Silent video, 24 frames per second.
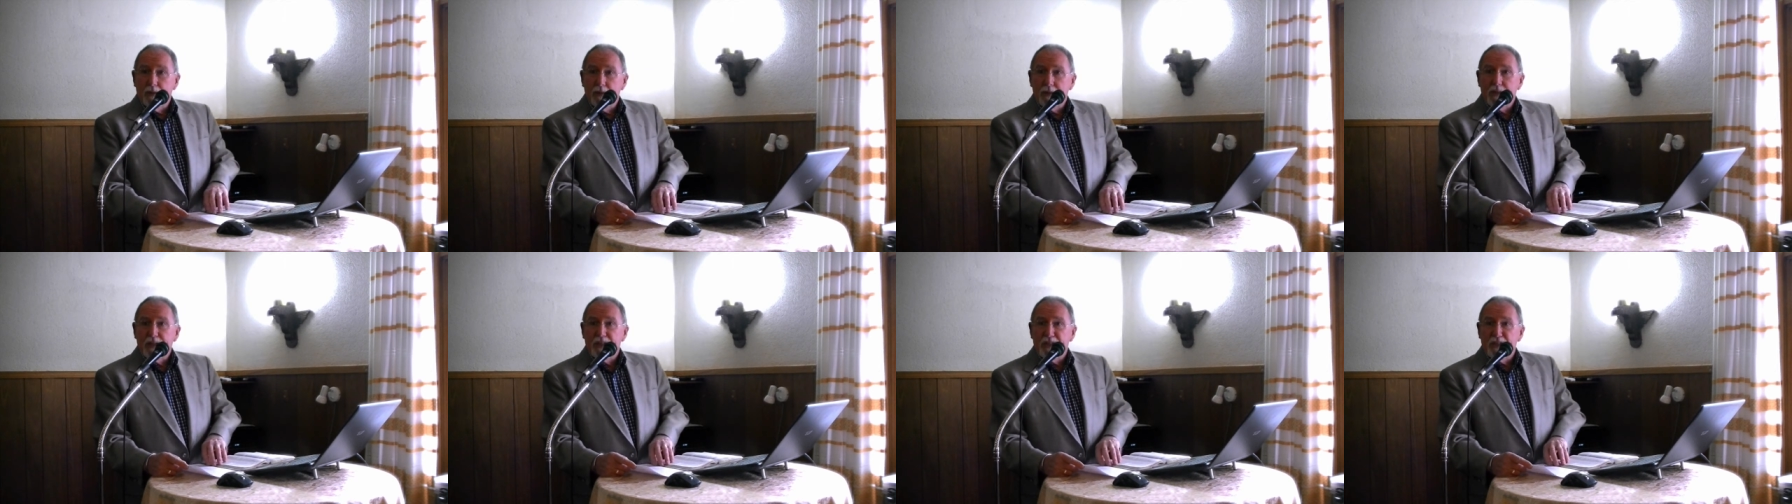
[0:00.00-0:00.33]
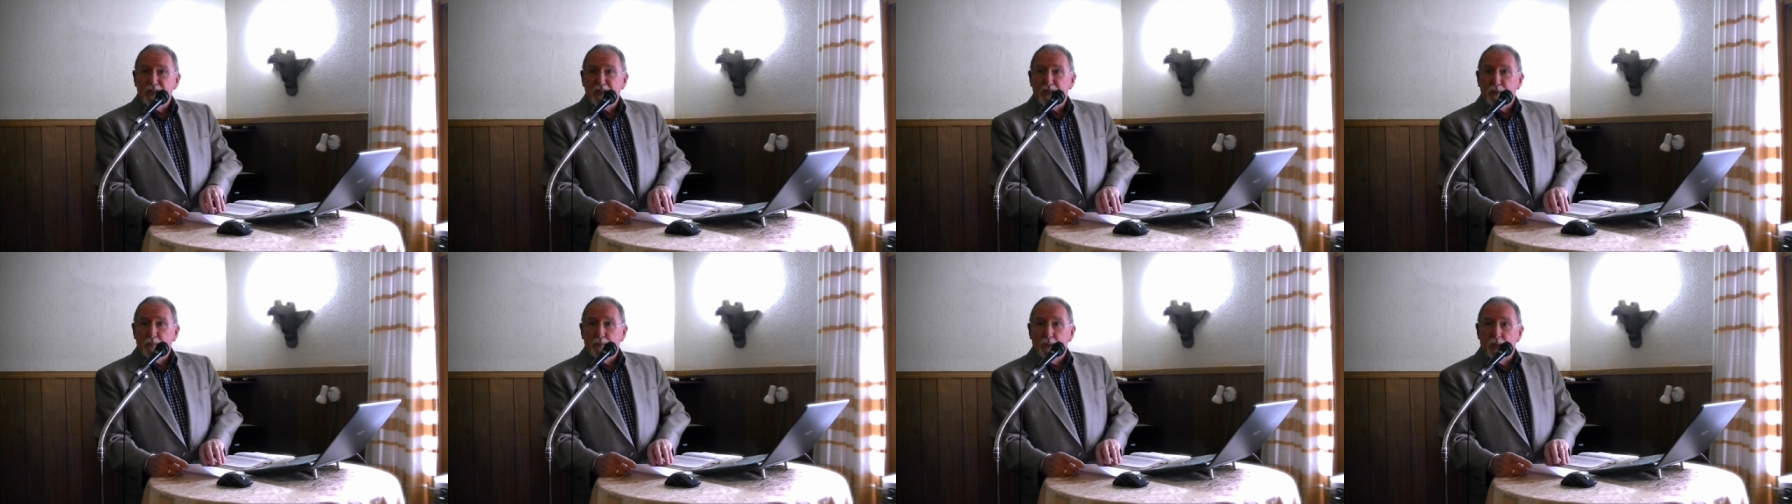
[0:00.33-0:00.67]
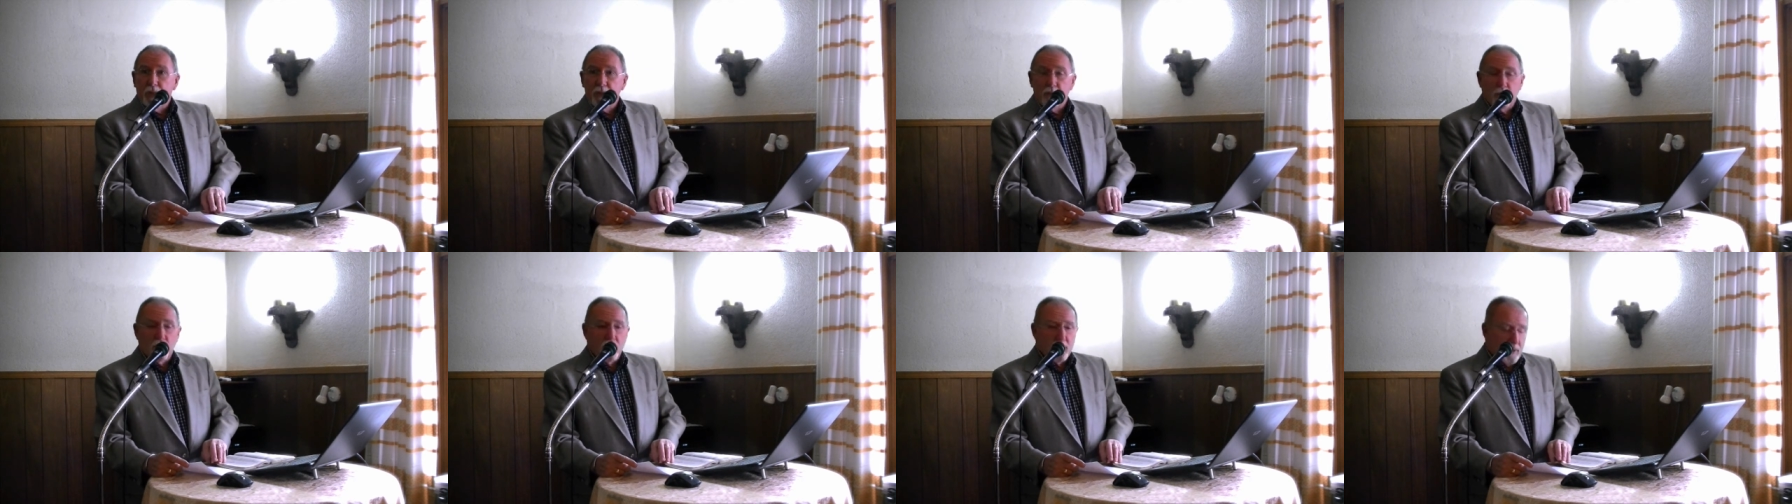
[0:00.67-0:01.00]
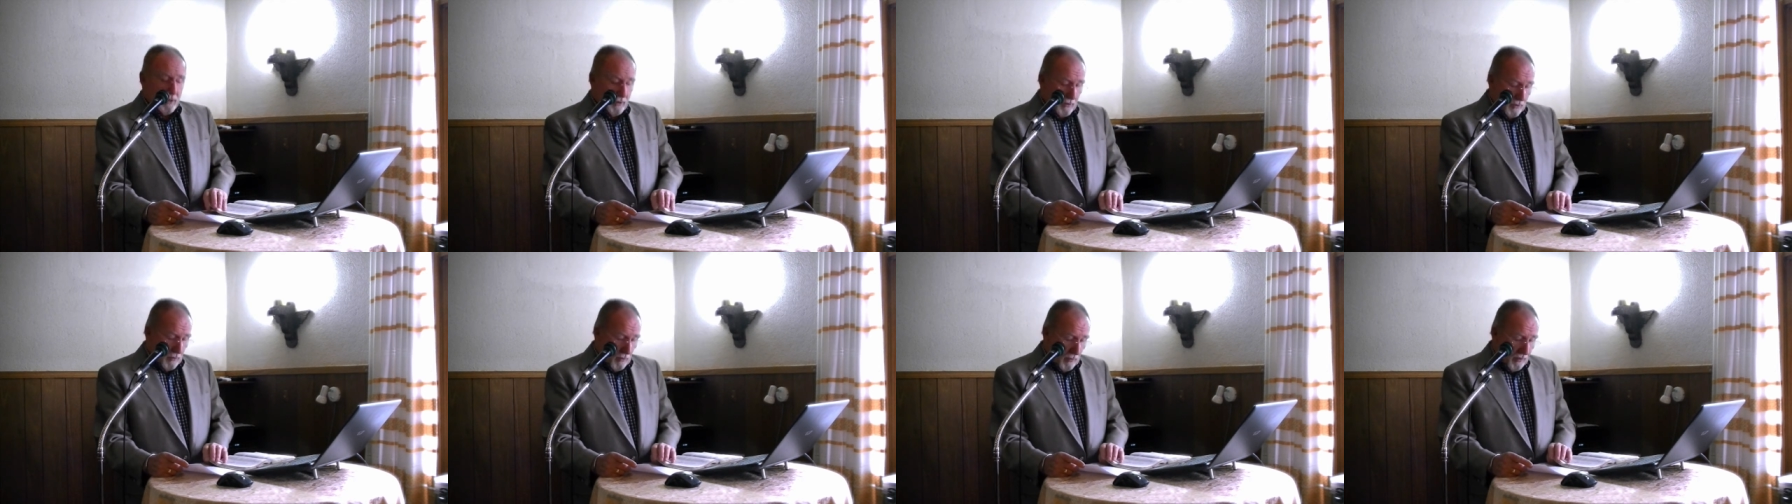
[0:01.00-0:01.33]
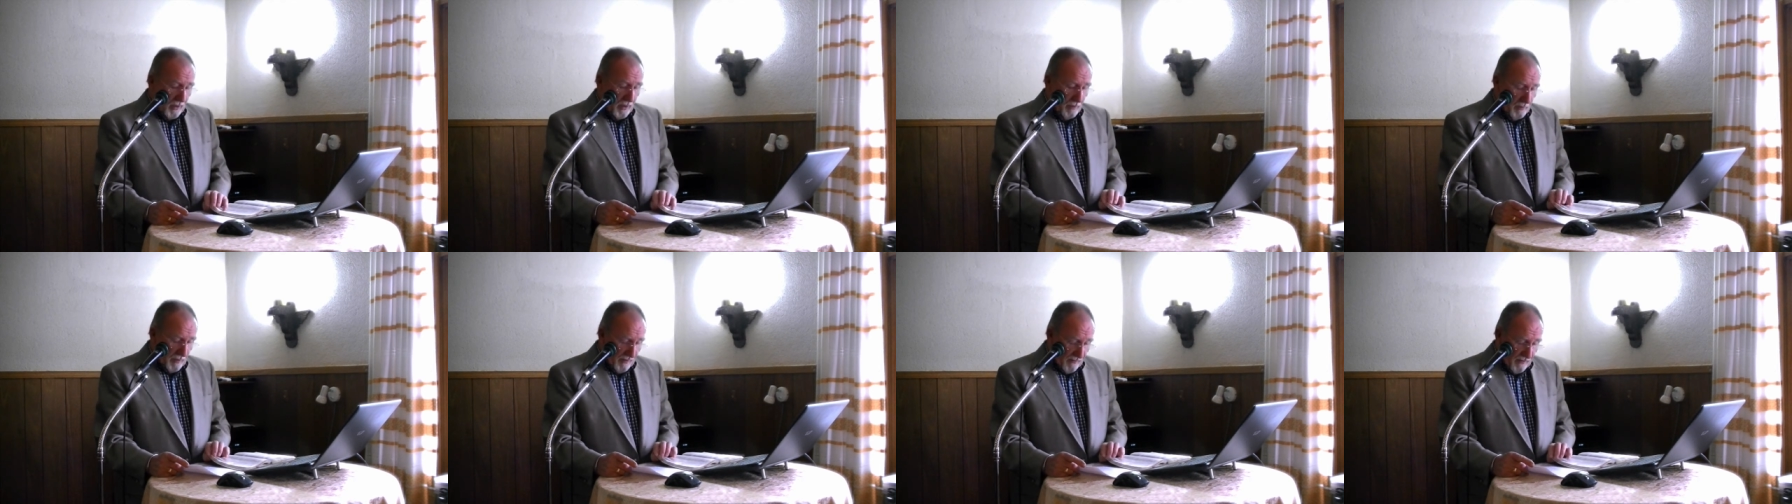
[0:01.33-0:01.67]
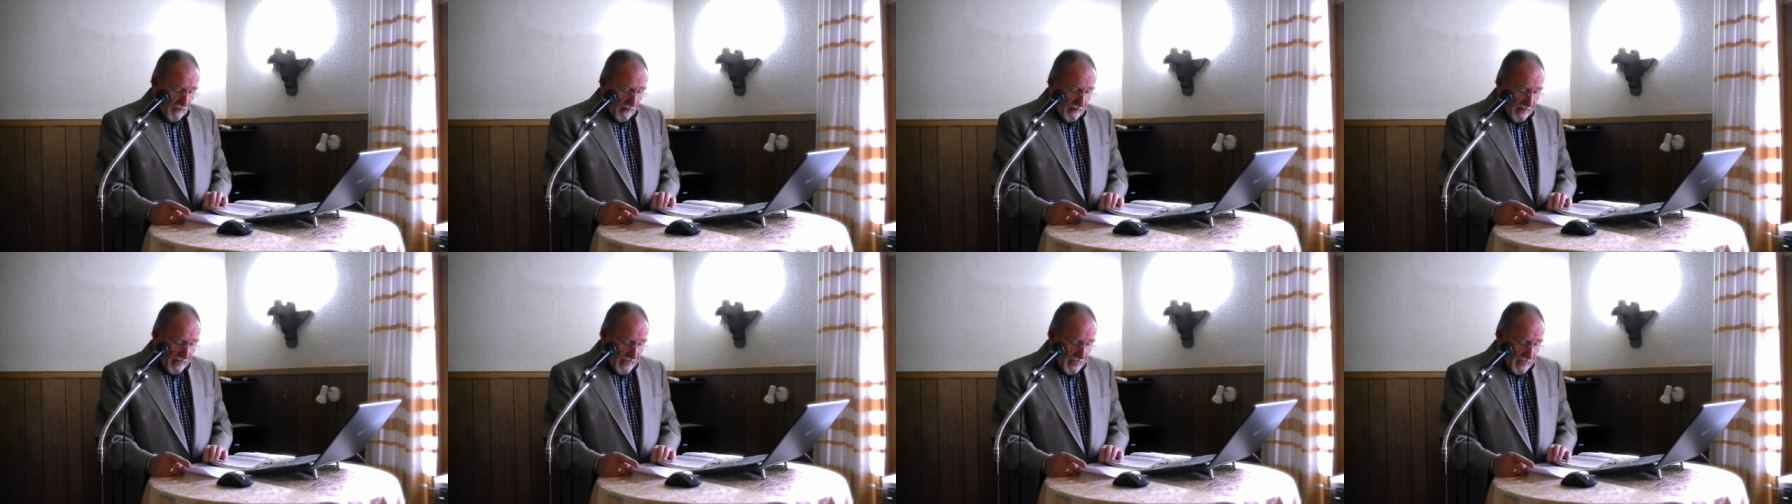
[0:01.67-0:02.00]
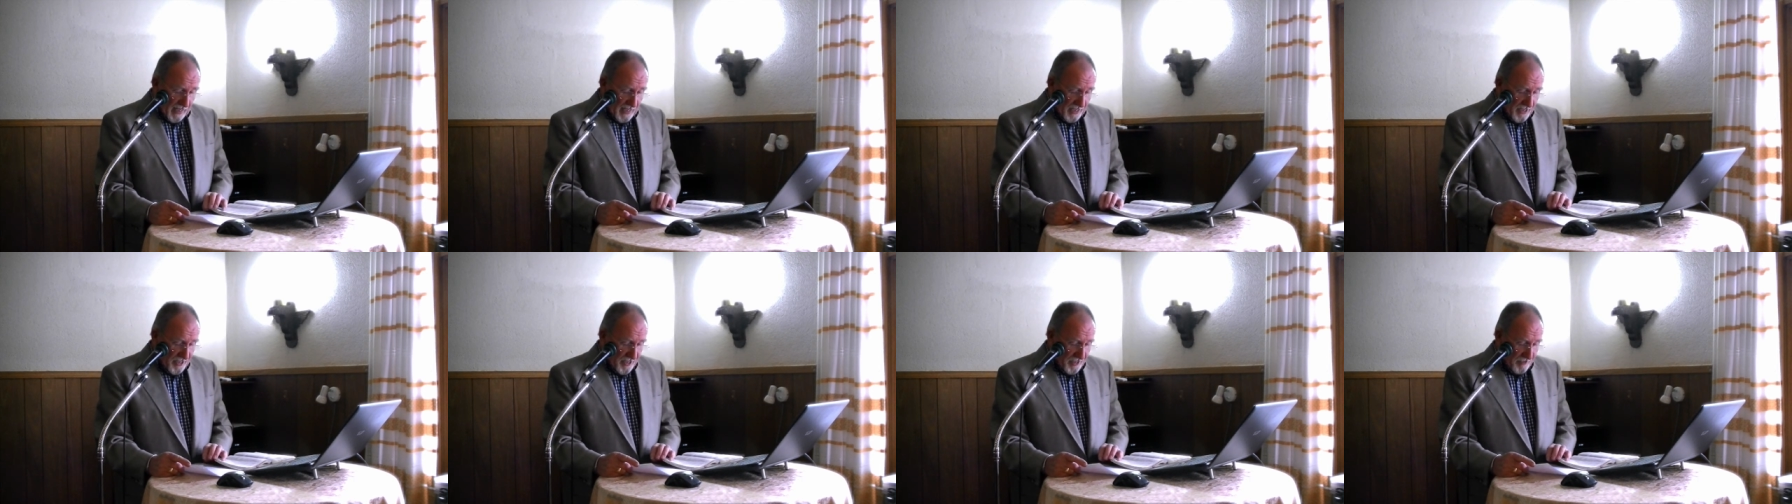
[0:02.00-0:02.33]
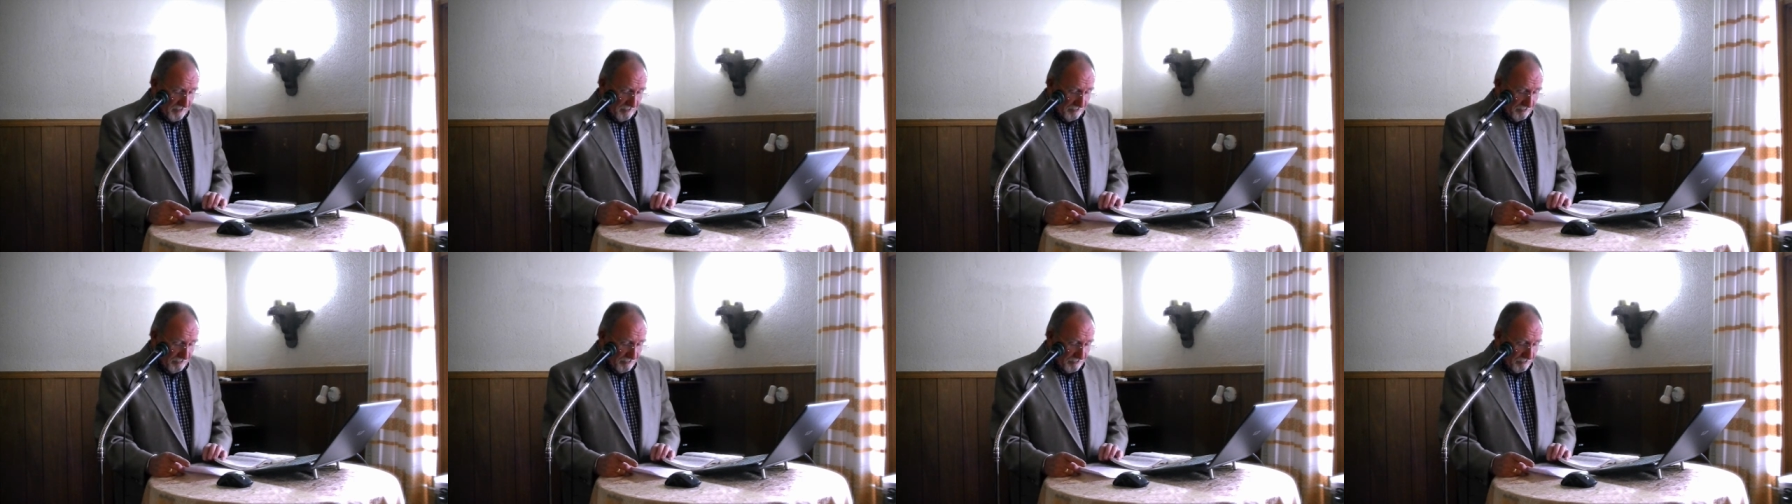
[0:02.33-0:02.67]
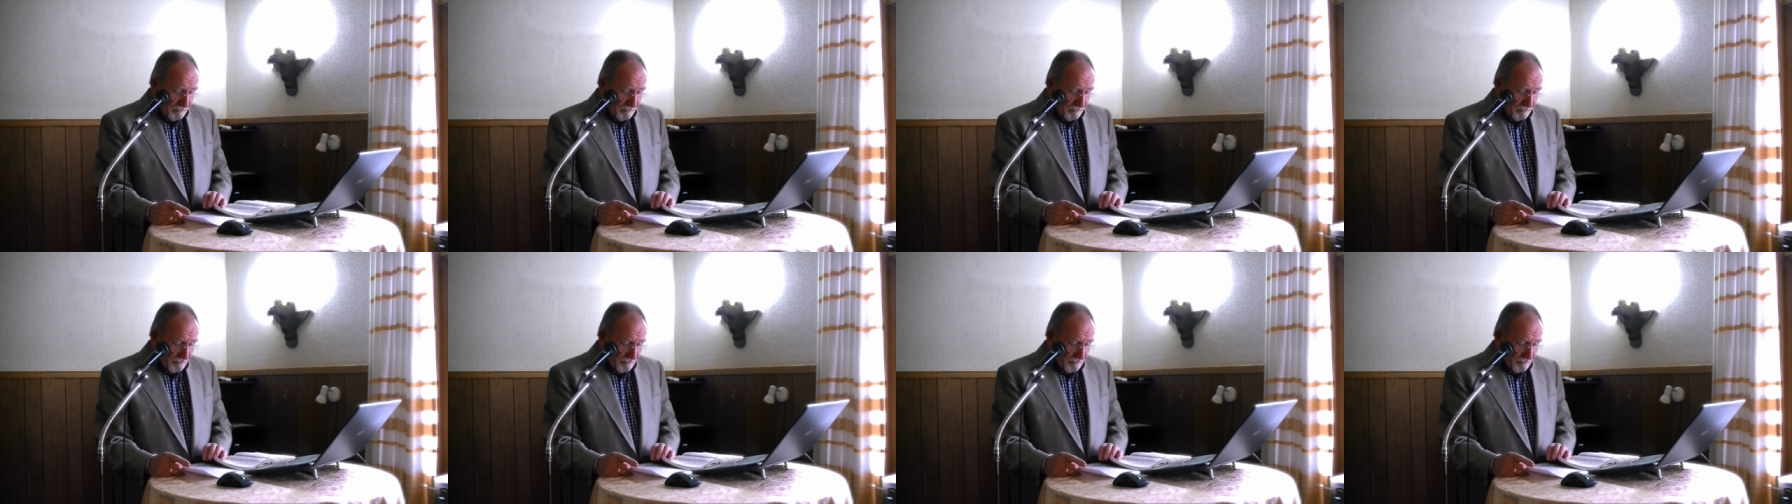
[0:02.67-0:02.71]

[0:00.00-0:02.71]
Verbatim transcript: The discipline wasn't going to be very nice.